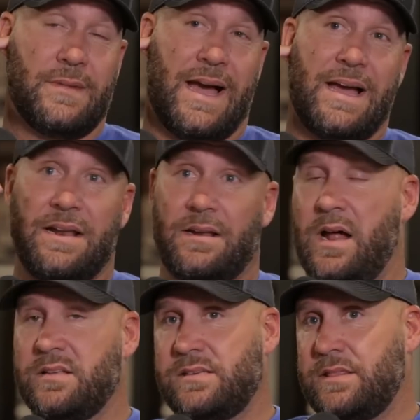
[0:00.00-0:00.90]

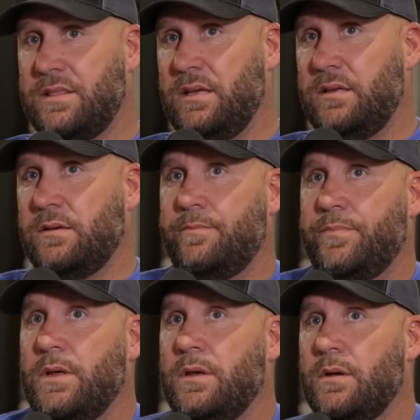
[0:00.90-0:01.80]
honestly, I think
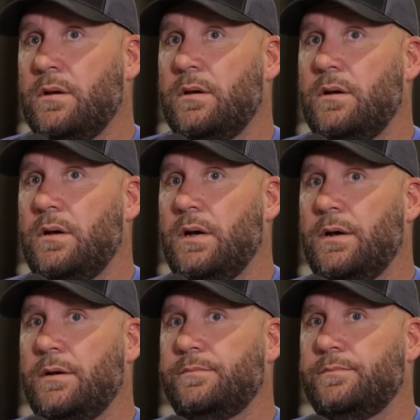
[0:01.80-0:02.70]

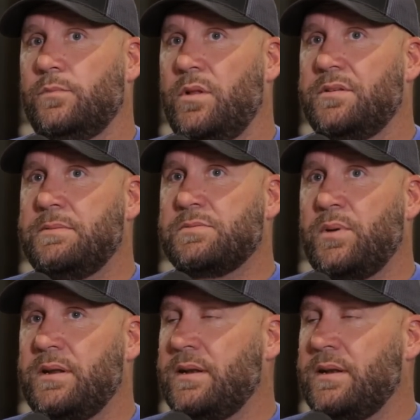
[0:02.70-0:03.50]
one of the teams playing